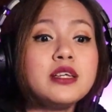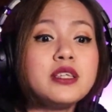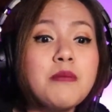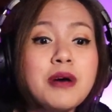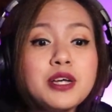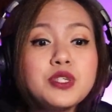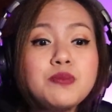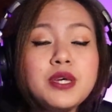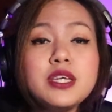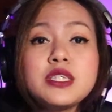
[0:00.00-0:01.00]

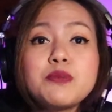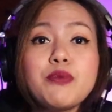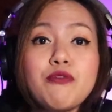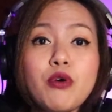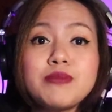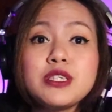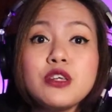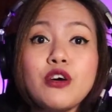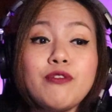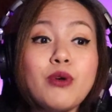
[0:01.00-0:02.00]
Tahmasbi's performance
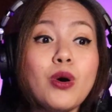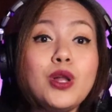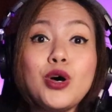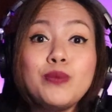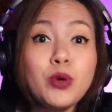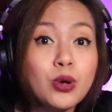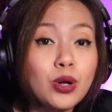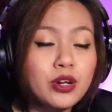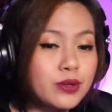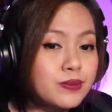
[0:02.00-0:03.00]
of Golom
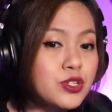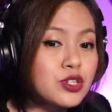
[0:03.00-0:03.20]
Golom.